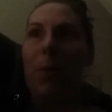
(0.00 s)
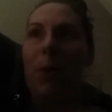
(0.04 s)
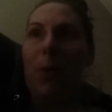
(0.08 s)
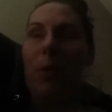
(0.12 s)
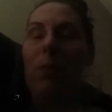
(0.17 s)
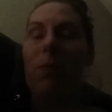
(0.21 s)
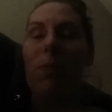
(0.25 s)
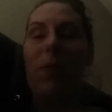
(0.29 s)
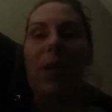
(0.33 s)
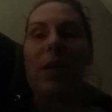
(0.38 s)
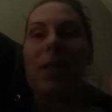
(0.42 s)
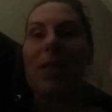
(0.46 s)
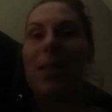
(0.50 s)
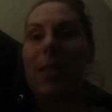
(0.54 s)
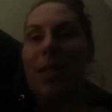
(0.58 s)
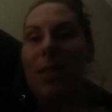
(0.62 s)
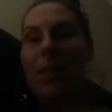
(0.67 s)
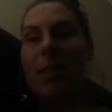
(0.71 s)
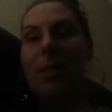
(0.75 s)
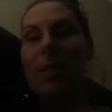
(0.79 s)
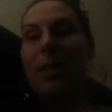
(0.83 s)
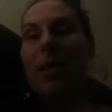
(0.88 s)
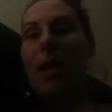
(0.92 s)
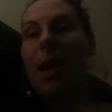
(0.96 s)
moon
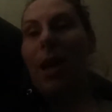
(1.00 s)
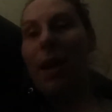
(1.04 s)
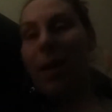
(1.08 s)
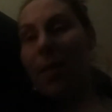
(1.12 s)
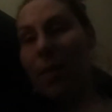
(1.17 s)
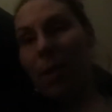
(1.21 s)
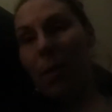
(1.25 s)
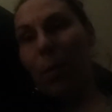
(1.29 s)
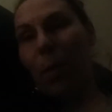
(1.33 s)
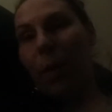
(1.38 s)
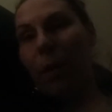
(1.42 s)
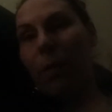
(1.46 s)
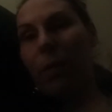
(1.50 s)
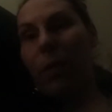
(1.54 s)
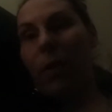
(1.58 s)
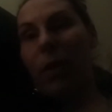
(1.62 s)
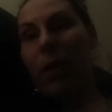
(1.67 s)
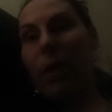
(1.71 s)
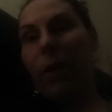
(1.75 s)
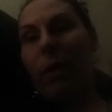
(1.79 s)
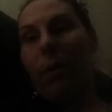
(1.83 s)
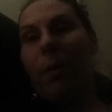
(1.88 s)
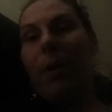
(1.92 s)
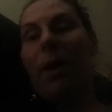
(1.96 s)
phases and how do they work for
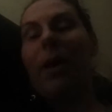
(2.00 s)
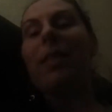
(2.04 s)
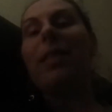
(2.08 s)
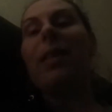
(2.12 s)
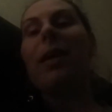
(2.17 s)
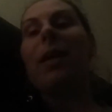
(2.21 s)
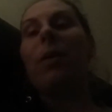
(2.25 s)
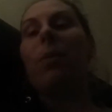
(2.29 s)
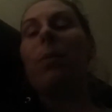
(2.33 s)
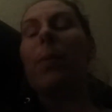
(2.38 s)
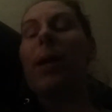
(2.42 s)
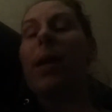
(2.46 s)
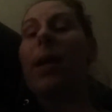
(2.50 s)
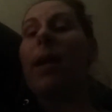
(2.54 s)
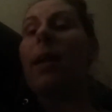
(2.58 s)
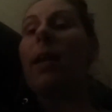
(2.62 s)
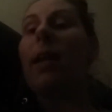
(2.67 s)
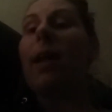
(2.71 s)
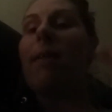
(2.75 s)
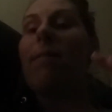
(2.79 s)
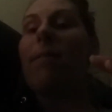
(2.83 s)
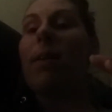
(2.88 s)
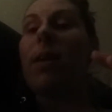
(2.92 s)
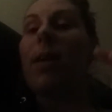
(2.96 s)
you? And then week
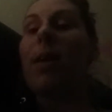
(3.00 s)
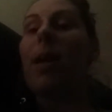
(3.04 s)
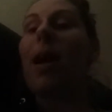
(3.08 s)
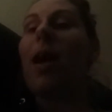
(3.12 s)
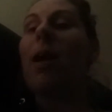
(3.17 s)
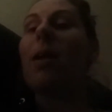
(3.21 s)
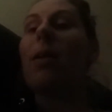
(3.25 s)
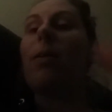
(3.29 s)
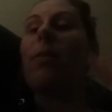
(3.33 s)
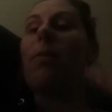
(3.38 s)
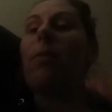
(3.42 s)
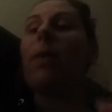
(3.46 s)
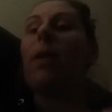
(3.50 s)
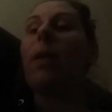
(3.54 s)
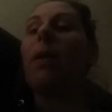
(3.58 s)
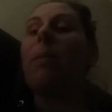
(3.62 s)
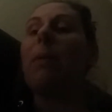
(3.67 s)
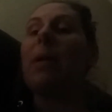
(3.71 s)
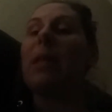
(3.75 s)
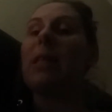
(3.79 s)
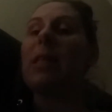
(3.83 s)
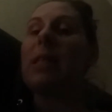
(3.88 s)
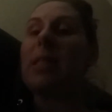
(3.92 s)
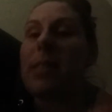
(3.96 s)
11, how do you feel
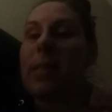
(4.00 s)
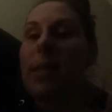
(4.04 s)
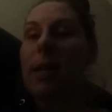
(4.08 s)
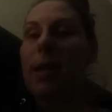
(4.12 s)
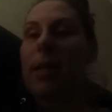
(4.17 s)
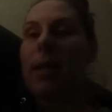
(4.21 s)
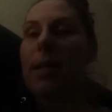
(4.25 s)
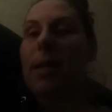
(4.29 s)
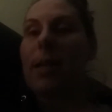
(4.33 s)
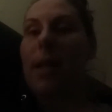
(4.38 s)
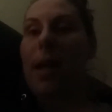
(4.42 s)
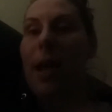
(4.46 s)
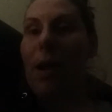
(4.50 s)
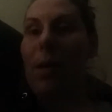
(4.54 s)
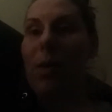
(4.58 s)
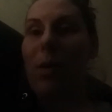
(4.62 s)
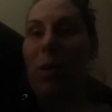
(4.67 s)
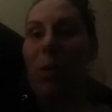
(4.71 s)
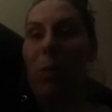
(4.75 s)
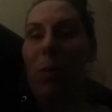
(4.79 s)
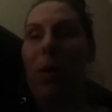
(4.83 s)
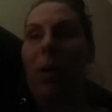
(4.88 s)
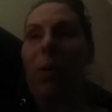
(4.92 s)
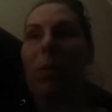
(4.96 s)
about the sun and how do
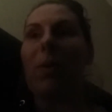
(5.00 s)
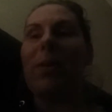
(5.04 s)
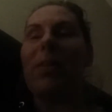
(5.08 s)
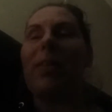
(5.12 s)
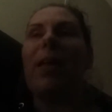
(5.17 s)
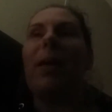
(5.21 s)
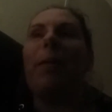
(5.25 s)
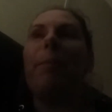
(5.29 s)
you work with